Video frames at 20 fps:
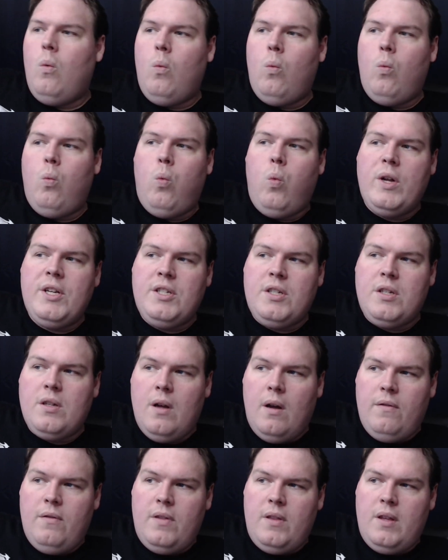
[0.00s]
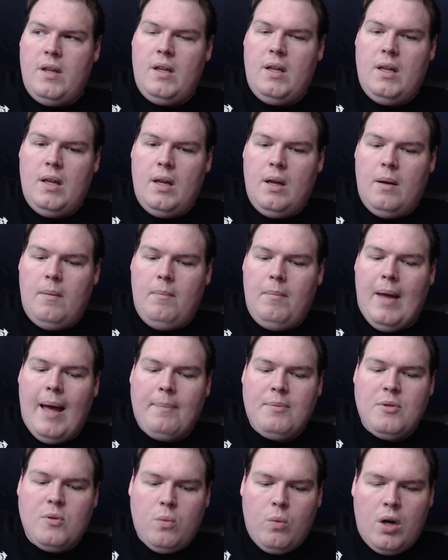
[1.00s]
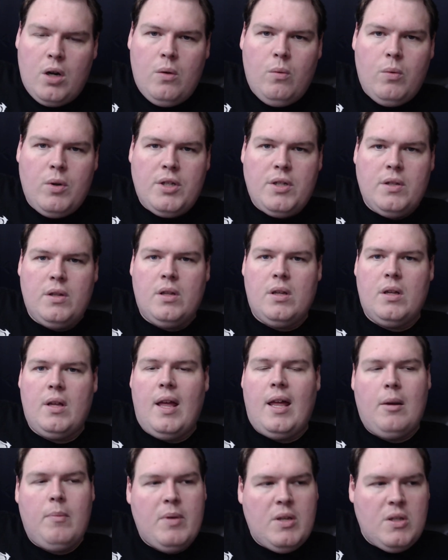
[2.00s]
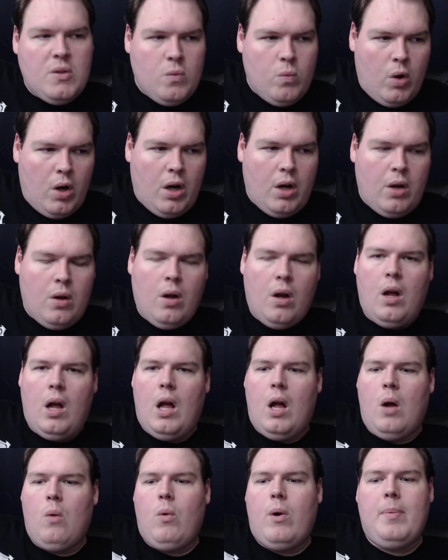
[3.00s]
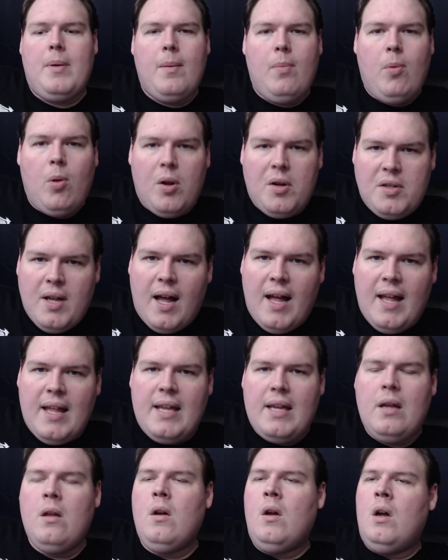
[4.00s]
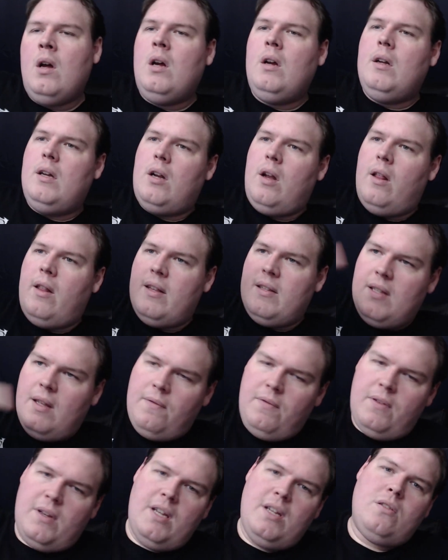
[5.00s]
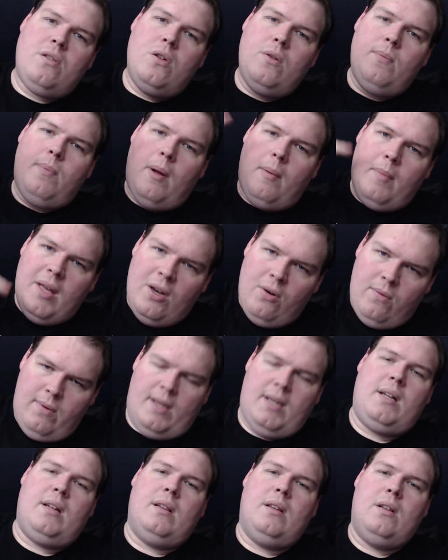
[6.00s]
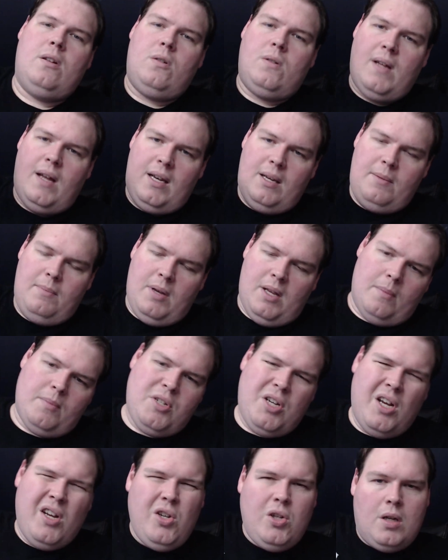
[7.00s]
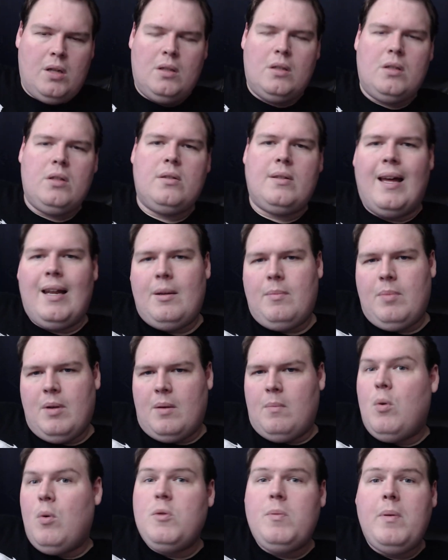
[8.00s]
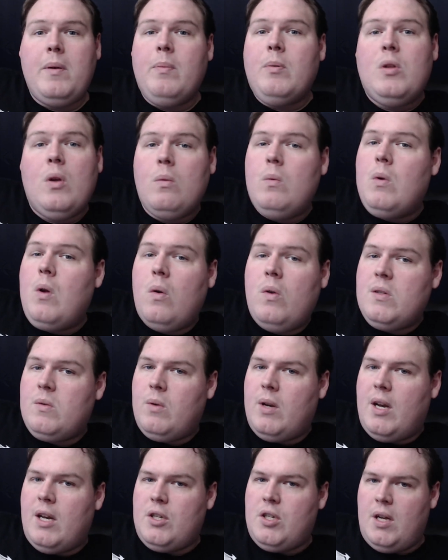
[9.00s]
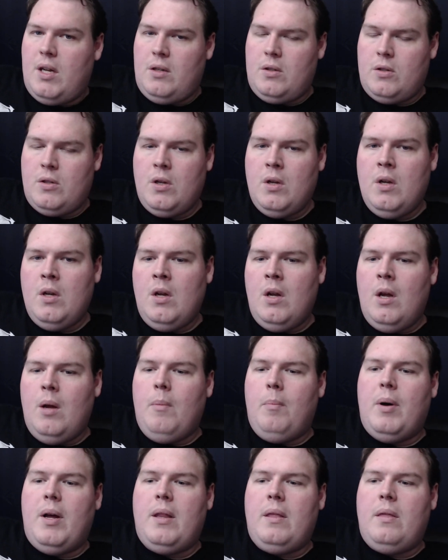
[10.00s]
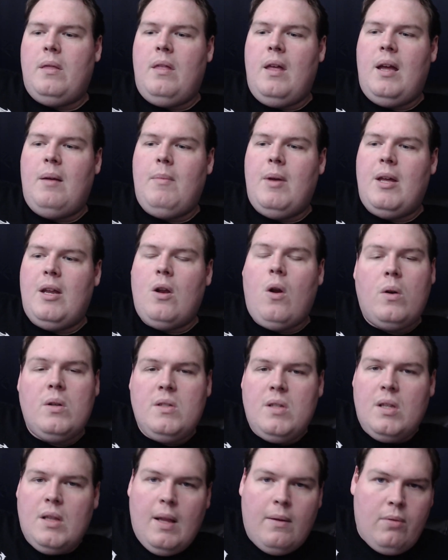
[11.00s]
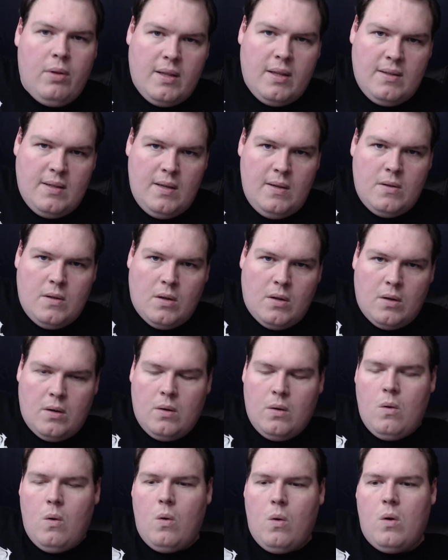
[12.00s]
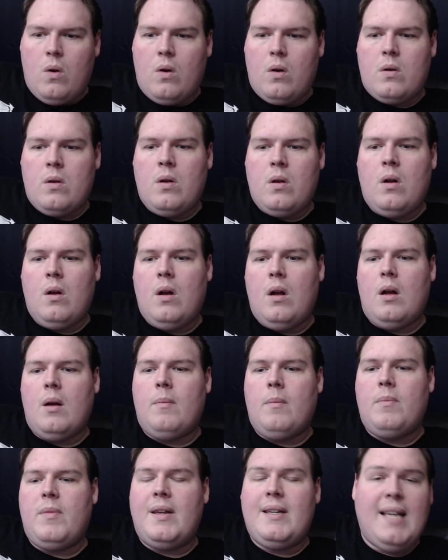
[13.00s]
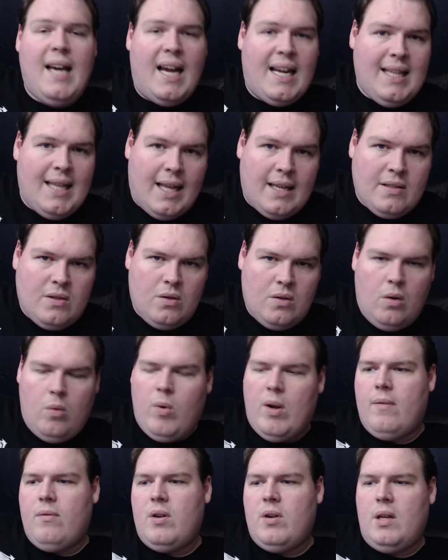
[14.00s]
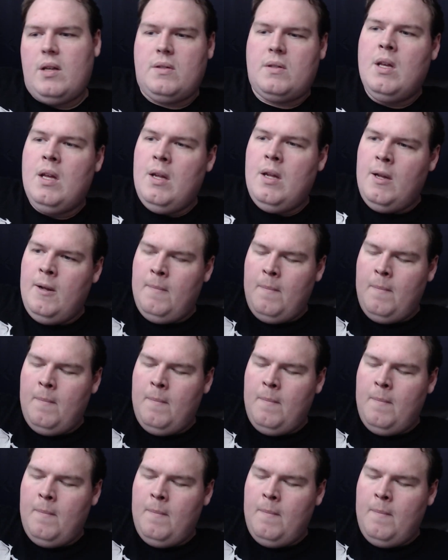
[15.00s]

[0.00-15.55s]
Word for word: which of the maps work, which of the enemies work, uh, where people are dying, and all that stuff. In each loop, I'm iterating a little tiny bit. I'm changing a little tiny bit. Most people don't notice what I change, but they may notice the level gets easier or um, they die less or whatever it is.